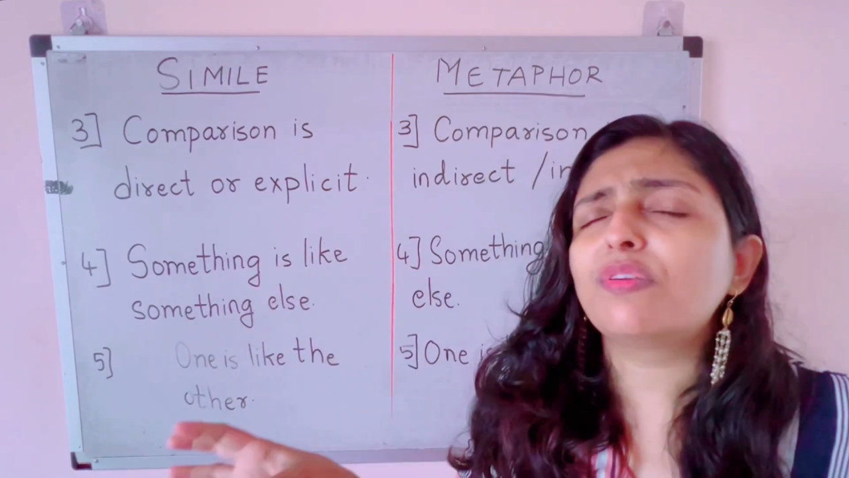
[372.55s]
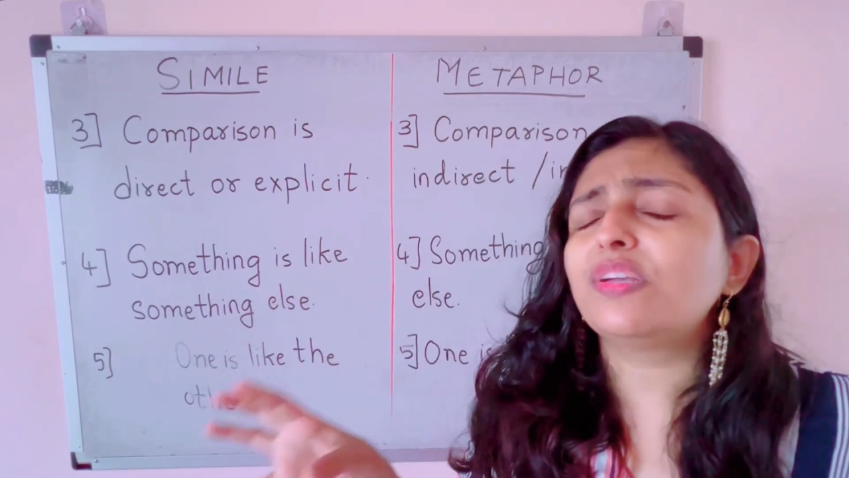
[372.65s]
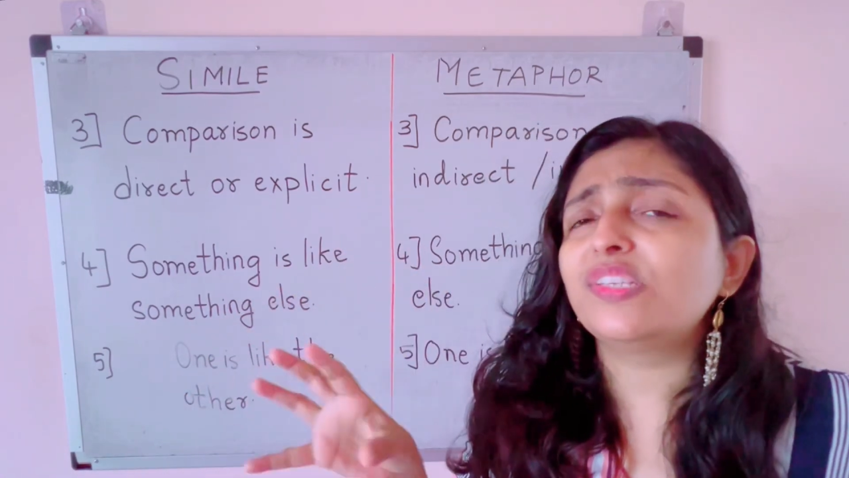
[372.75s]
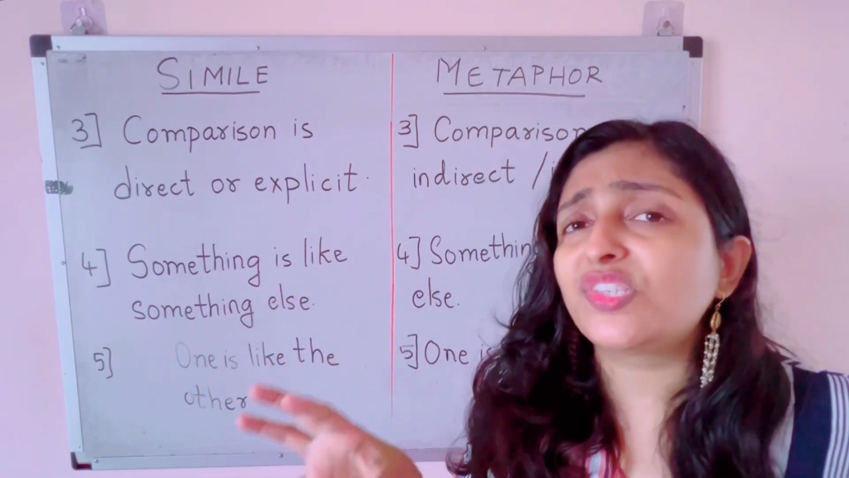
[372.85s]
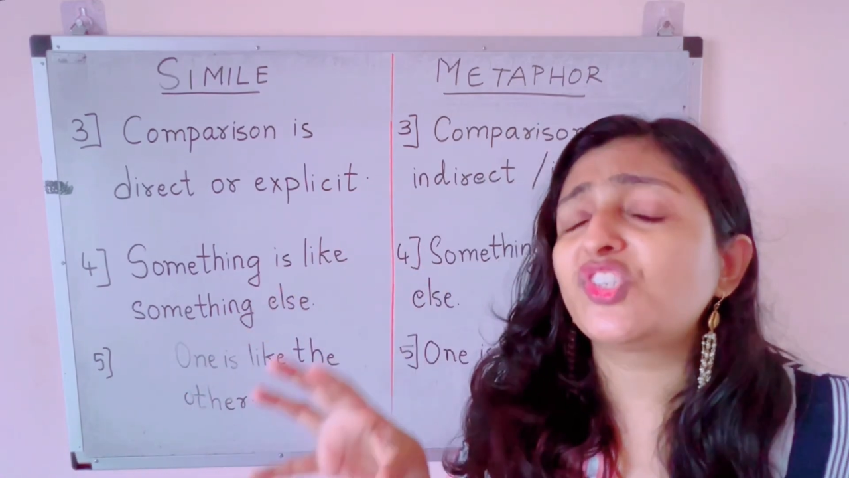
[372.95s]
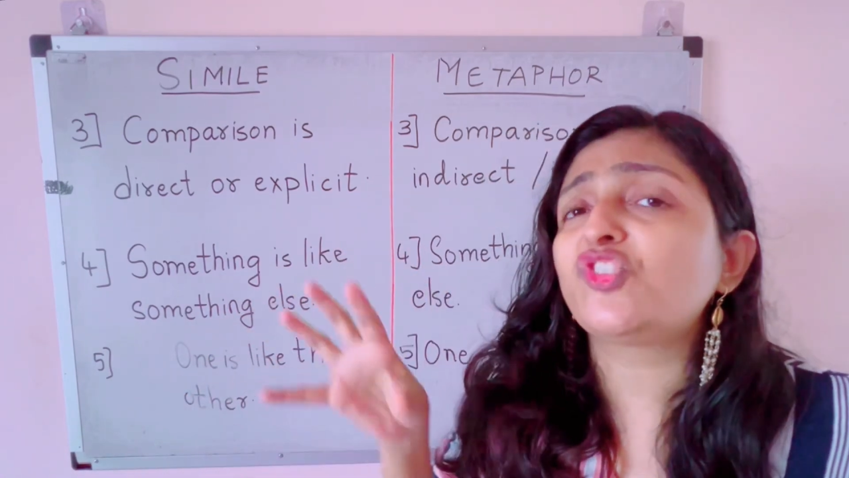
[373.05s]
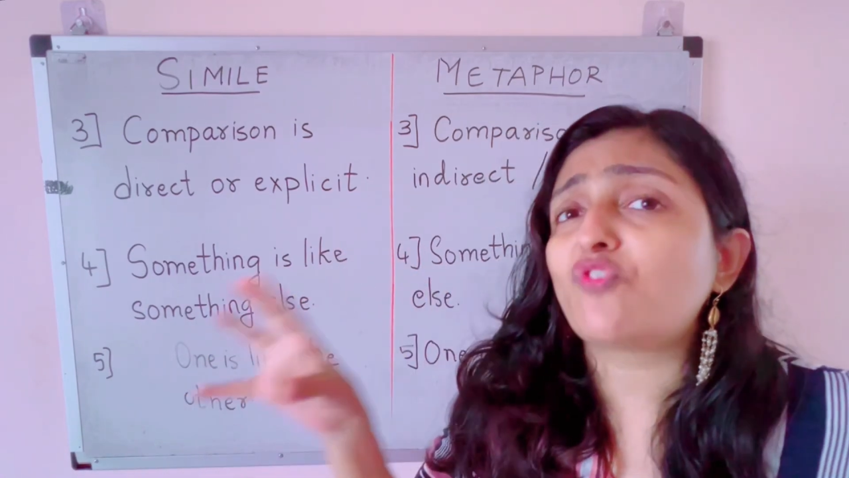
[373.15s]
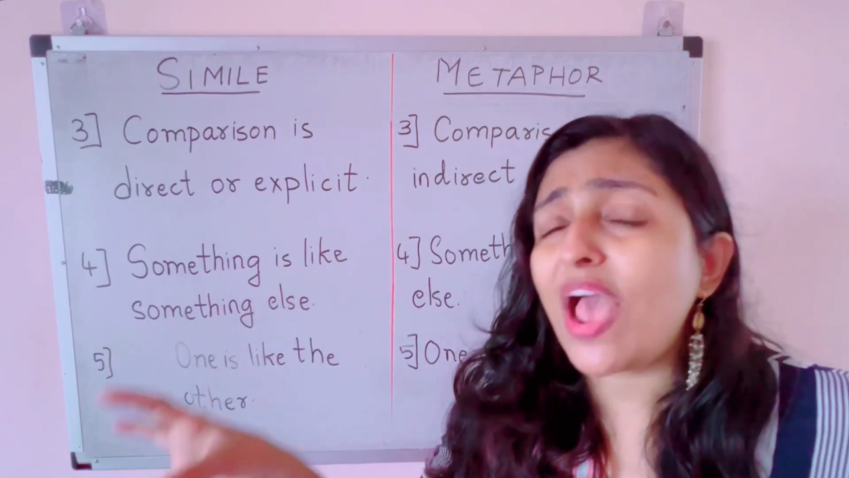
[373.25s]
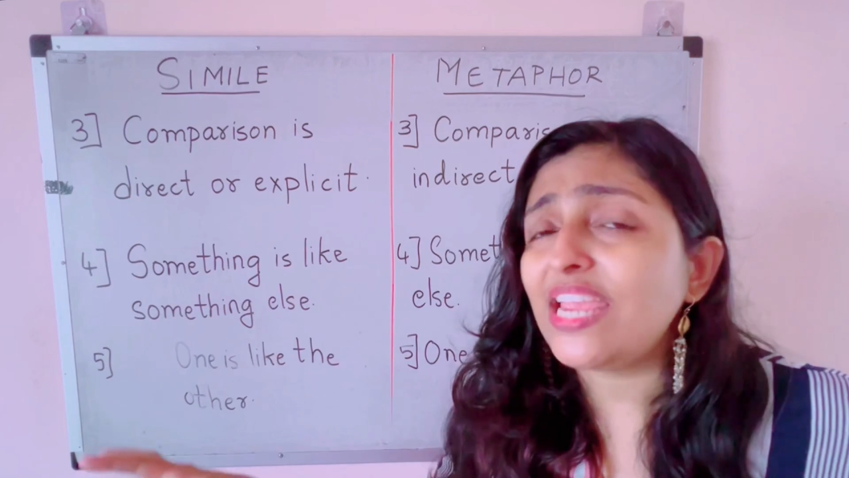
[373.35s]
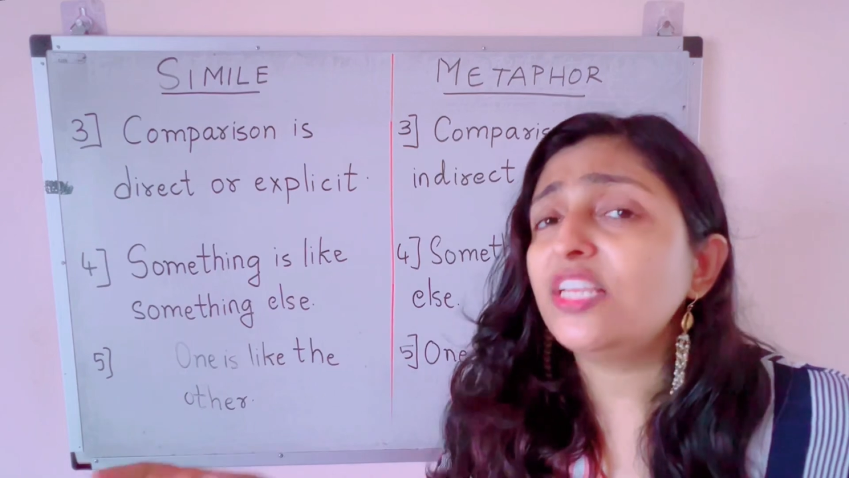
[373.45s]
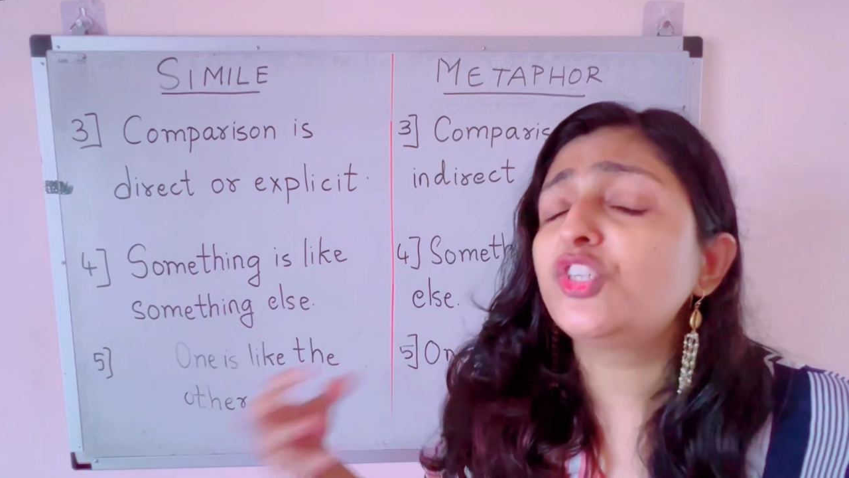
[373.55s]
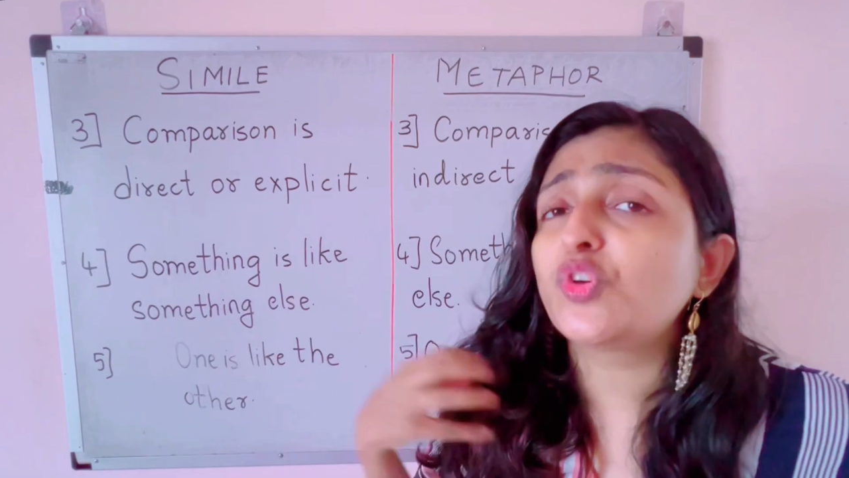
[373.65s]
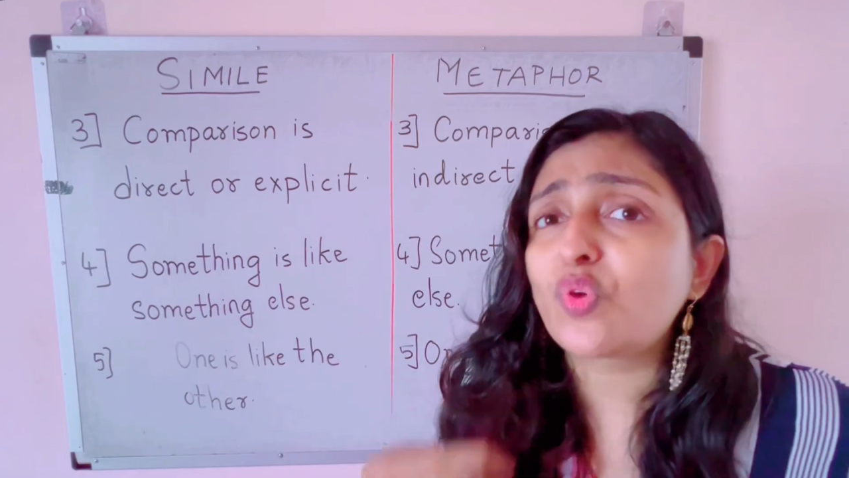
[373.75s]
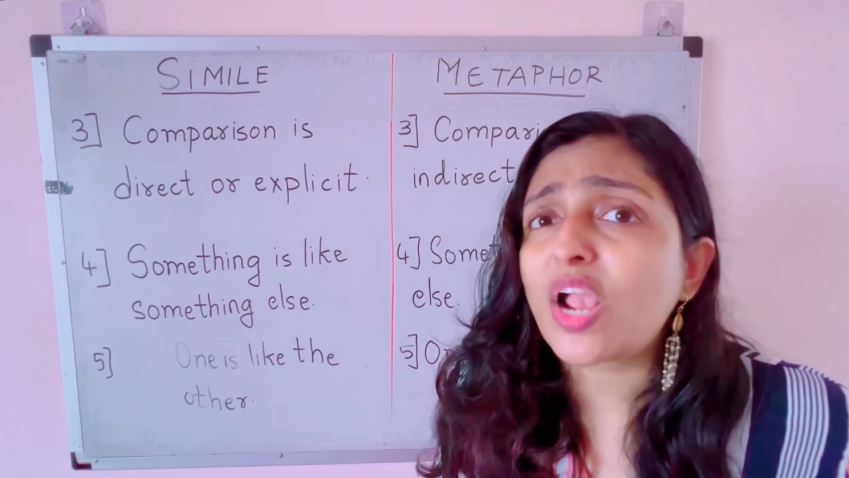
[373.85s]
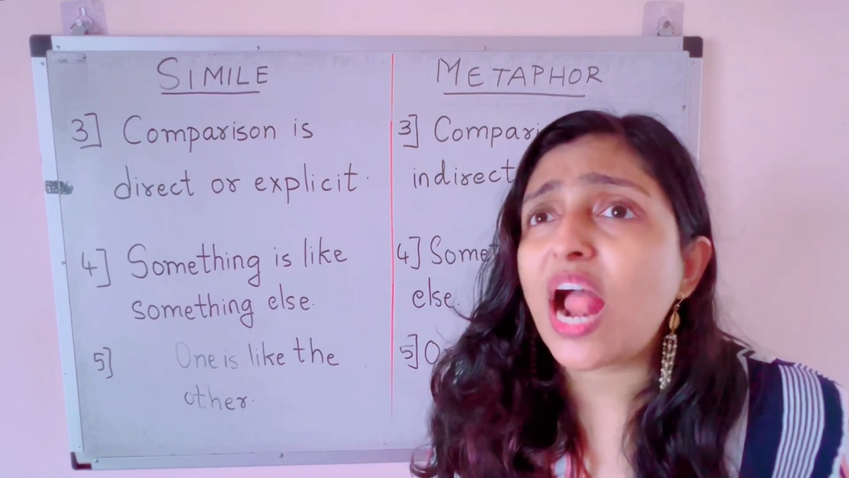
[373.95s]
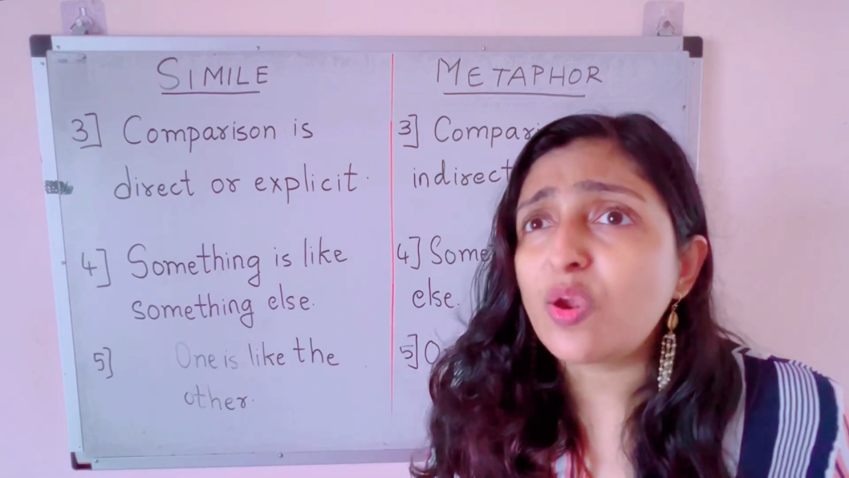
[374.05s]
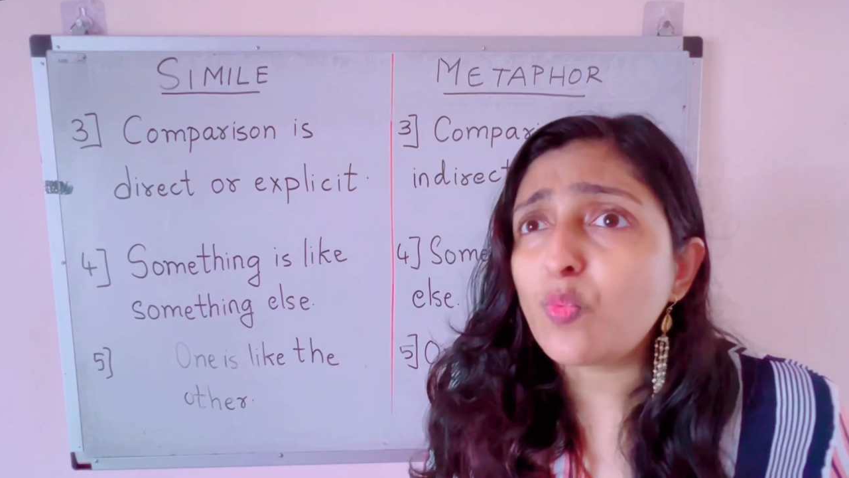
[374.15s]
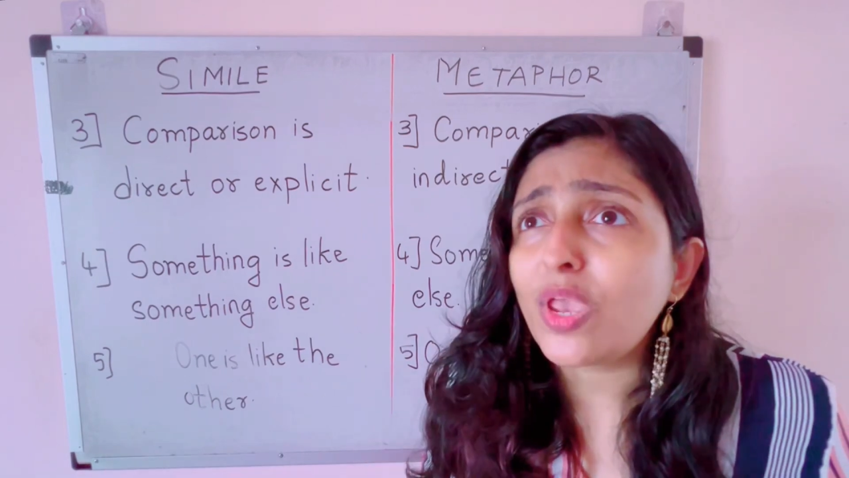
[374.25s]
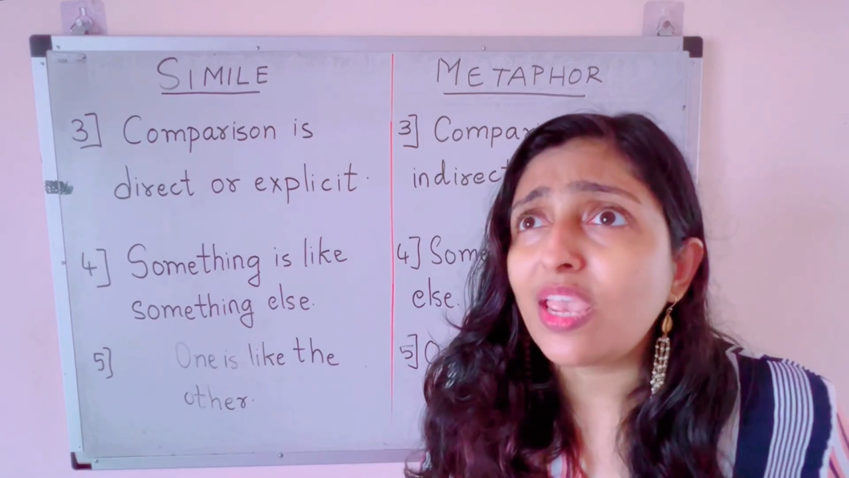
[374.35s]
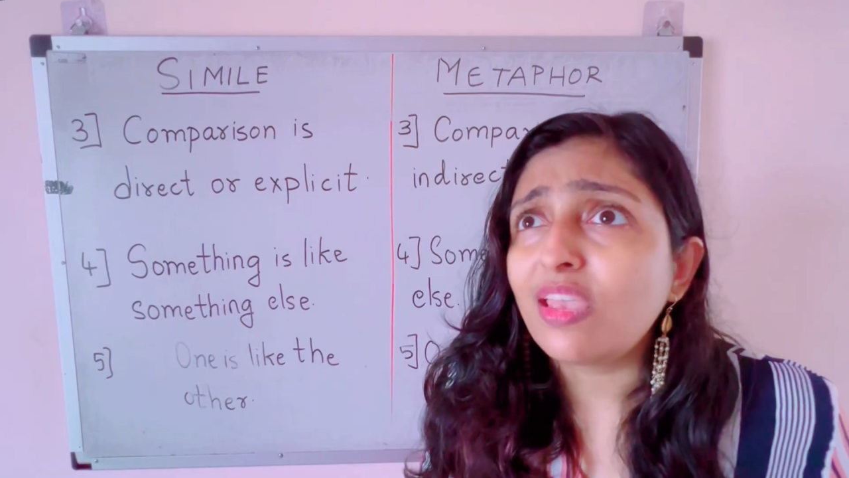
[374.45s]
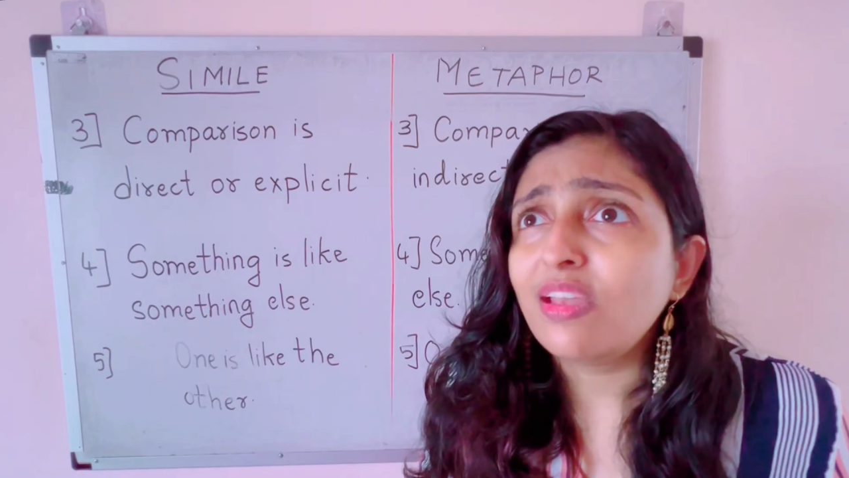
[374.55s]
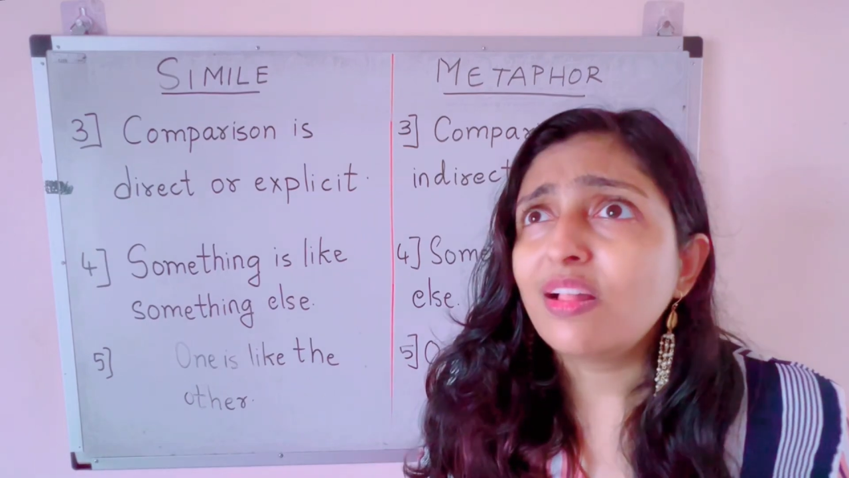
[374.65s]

is trying to convey,